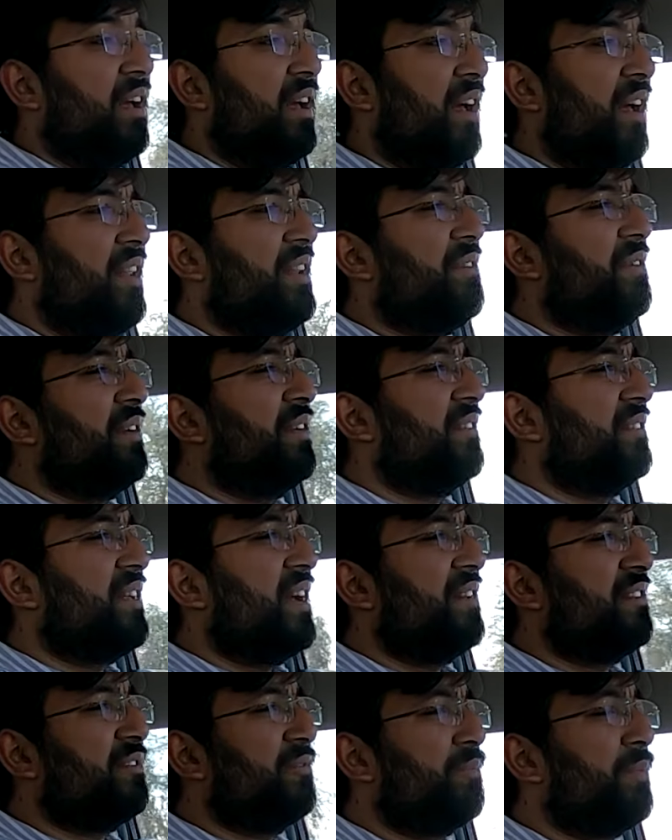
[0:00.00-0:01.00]
Anyways,
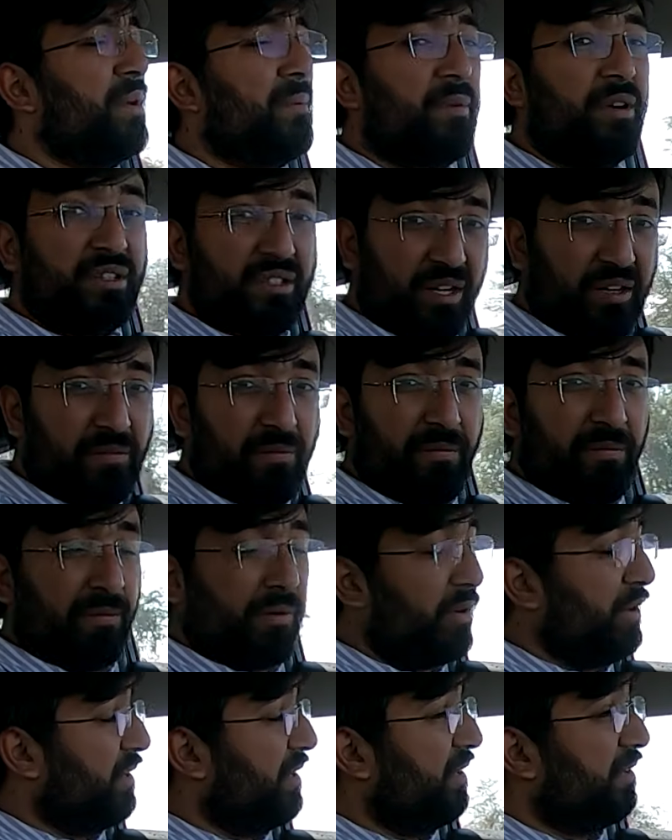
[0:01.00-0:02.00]
that's pretty much it
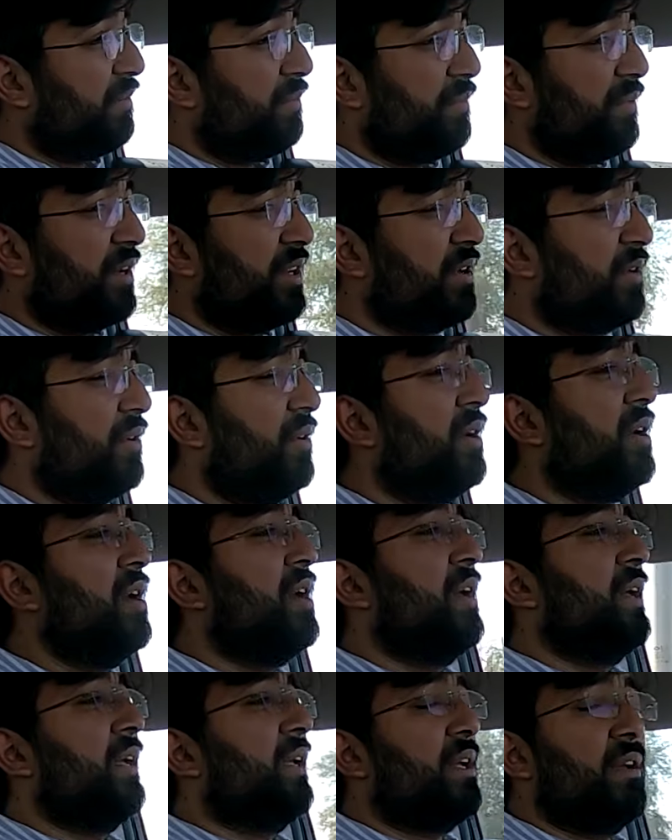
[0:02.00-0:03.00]
for this video.
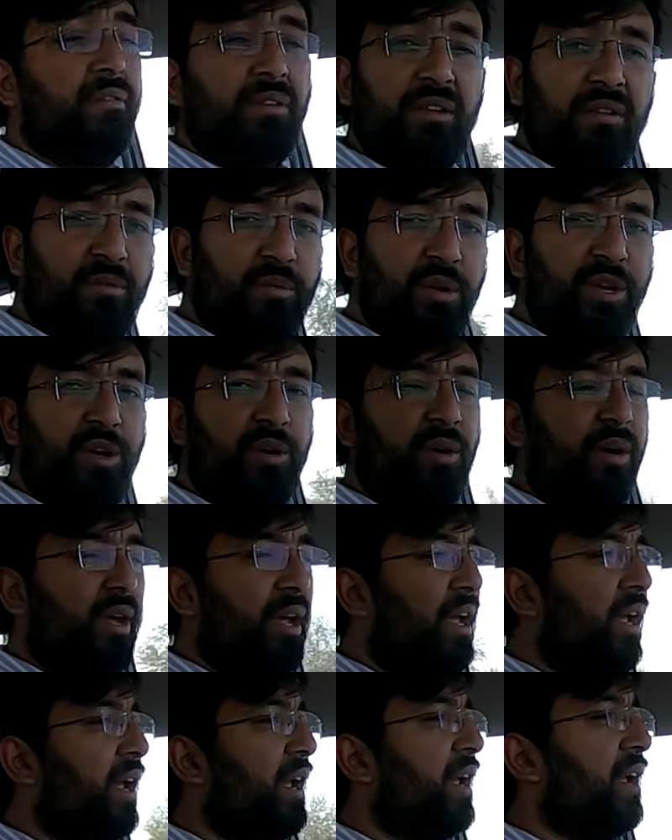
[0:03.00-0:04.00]
Give this video
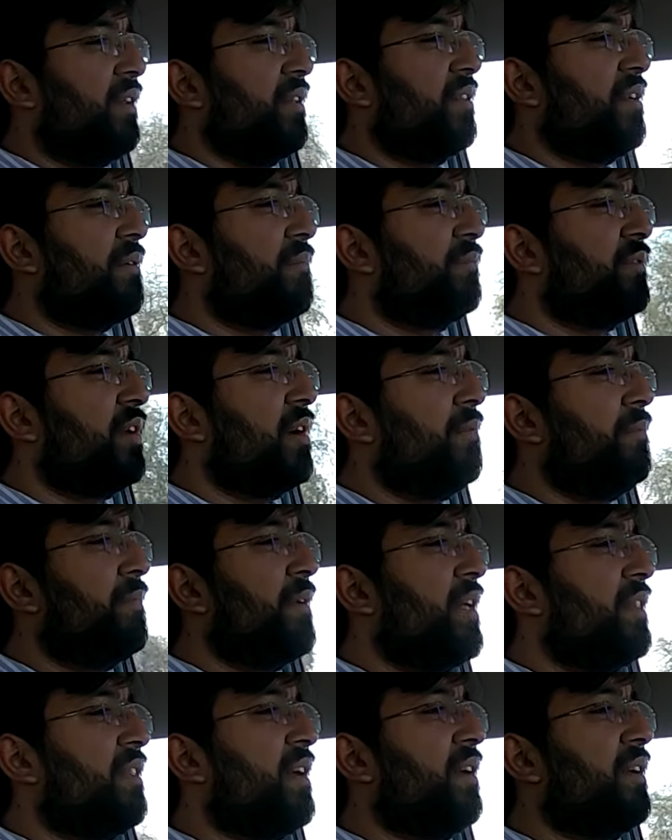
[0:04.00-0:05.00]
a thumbs up,
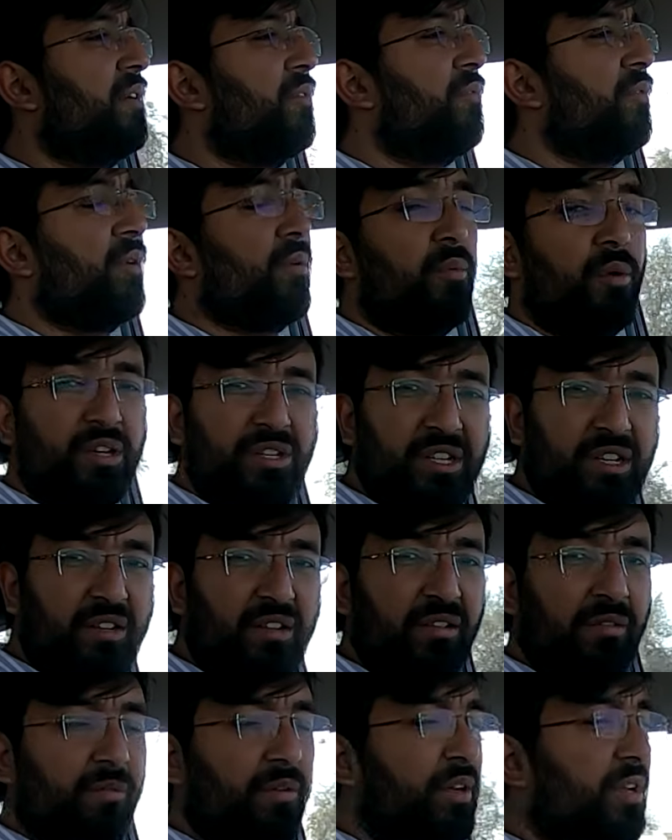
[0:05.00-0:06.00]
and thank you for watching
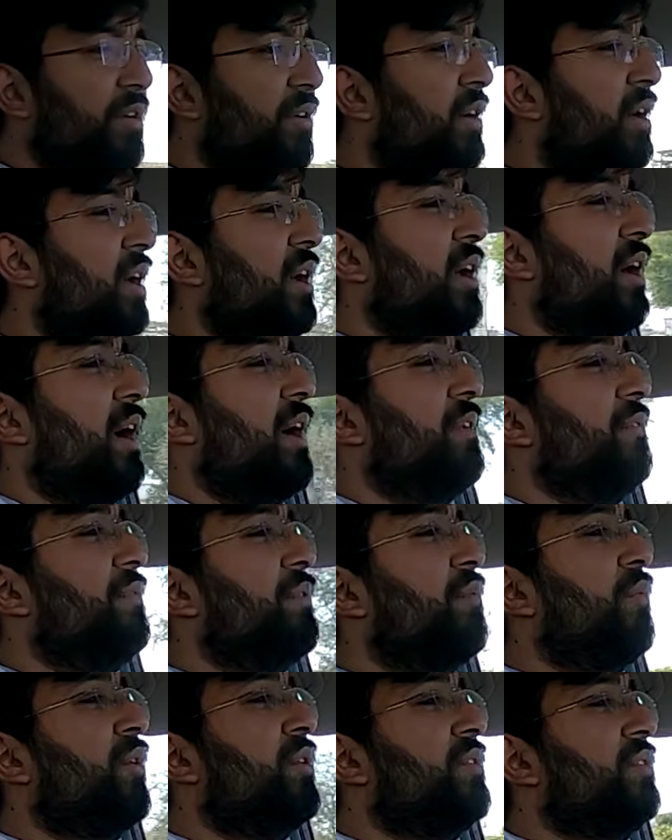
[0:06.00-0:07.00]
this video. And if
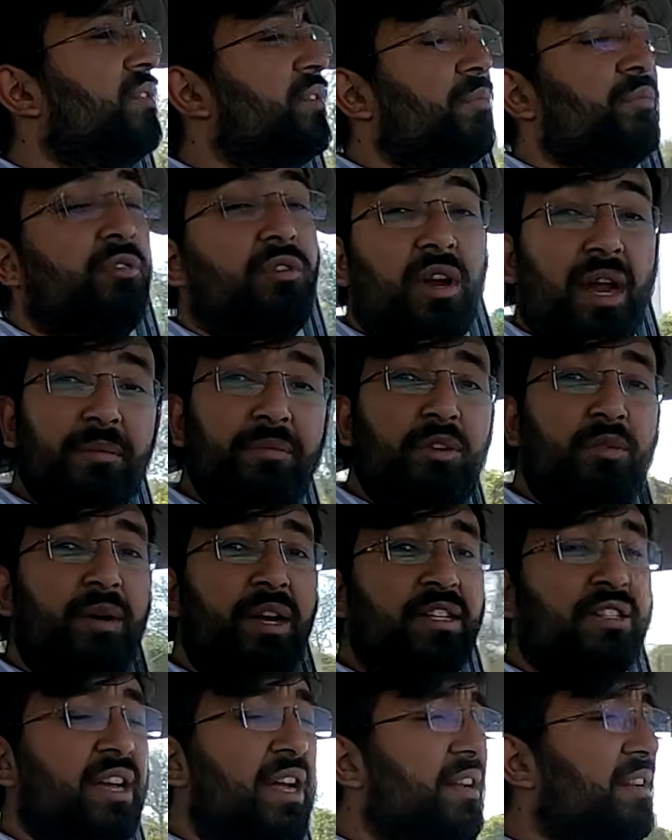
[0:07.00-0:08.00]
you want to subscribe to
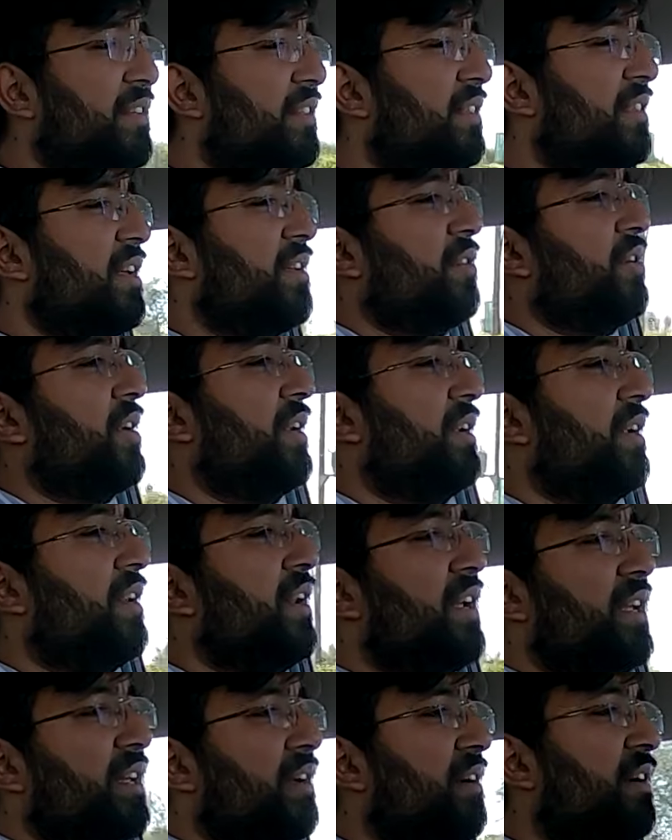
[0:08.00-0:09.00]
my channel, then you can
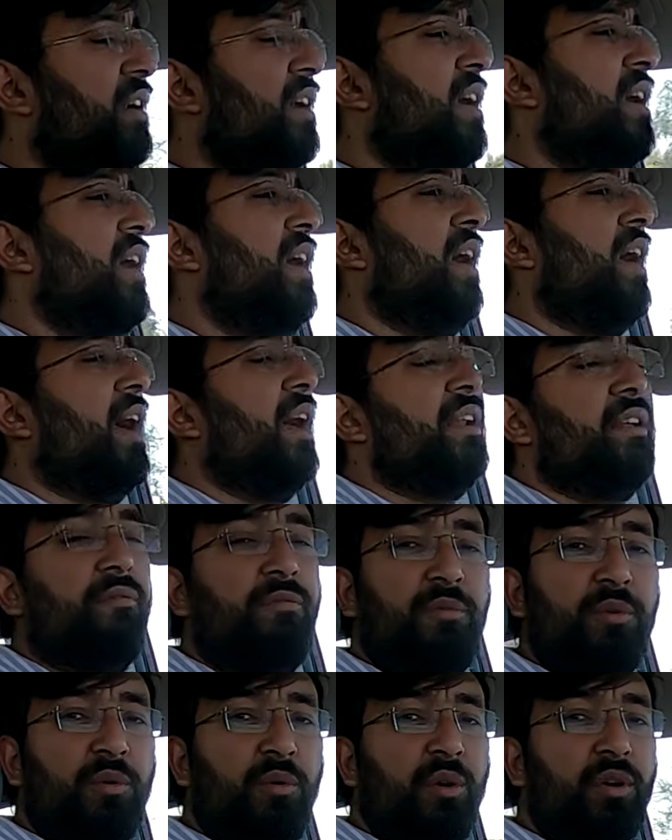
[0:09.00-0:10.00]
click here, and if
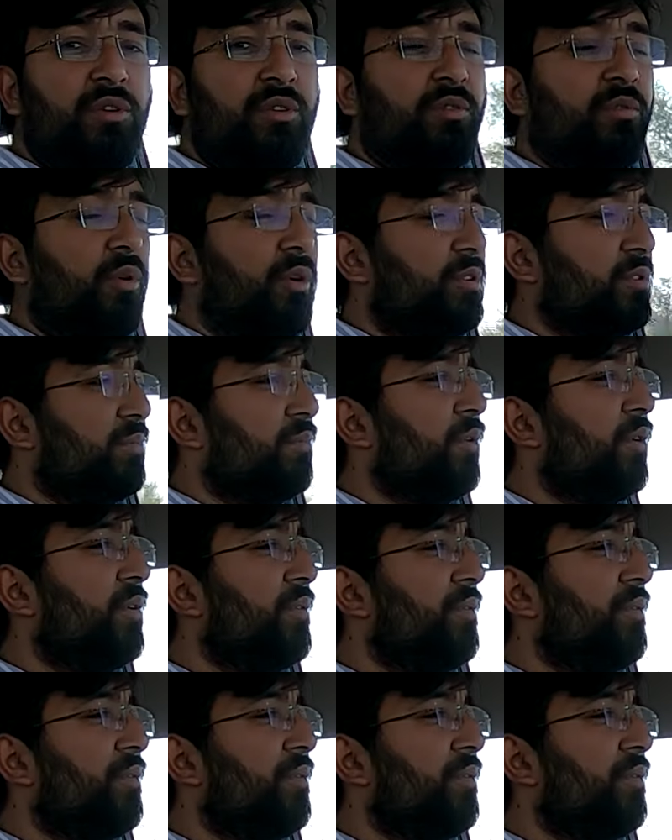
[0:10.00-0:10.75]
you want to watch more